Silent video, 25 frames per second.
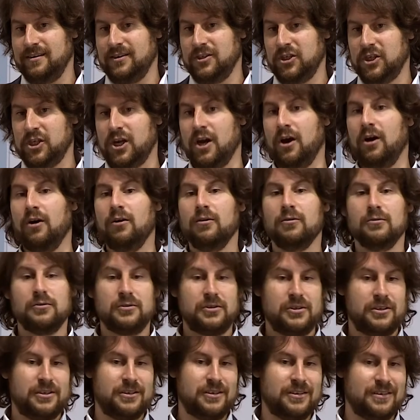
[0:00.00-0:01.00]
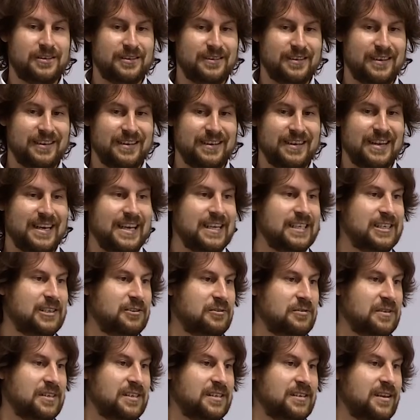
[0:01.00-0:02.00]
shows that in
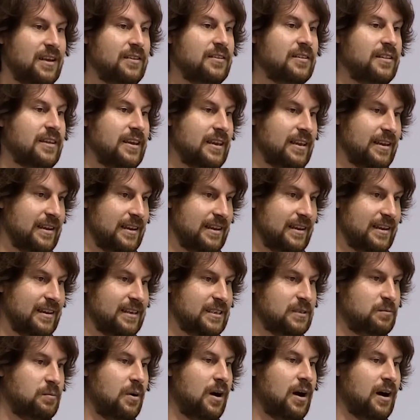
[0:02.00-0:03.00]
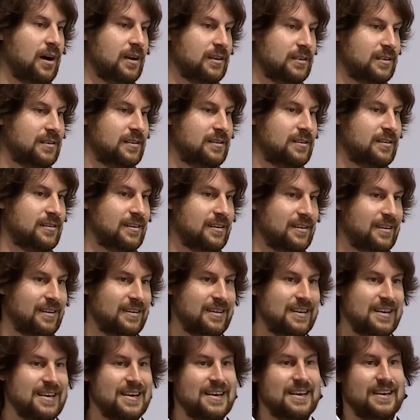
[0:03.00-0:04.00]
history something has passed, uh,
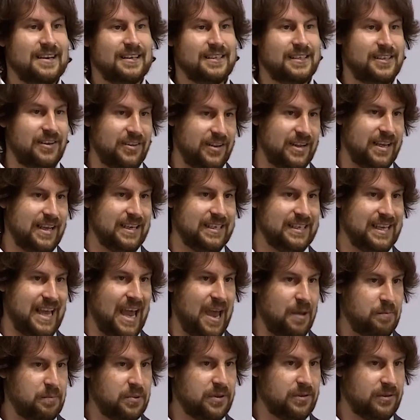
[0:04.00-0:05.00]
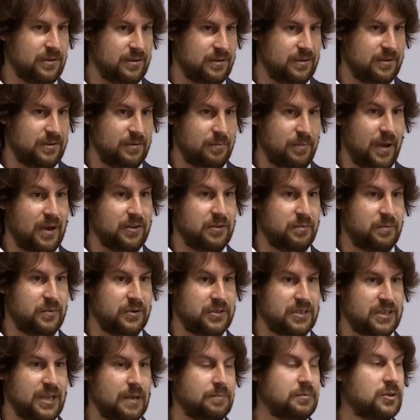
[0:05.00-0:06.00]
and something has happened about the
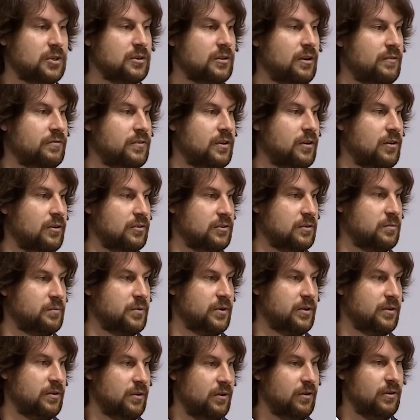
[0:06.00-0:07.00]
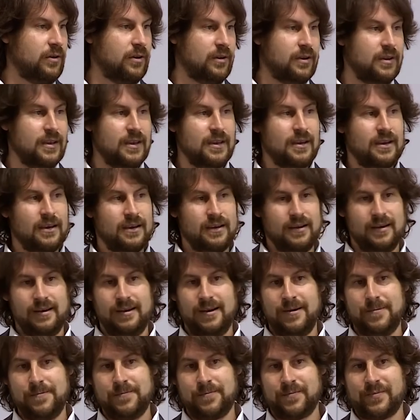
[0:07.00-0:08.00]
perception of the entrepreneur.
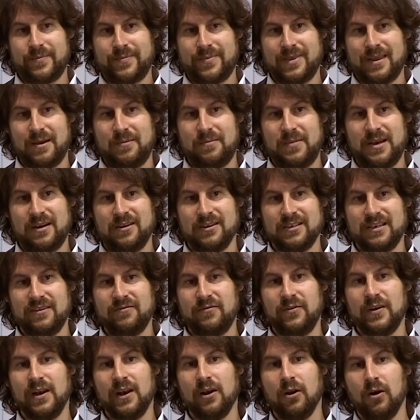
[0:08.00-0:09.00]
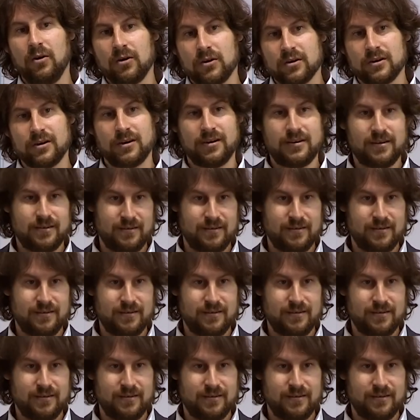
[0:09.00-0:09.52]
Uh, because if we look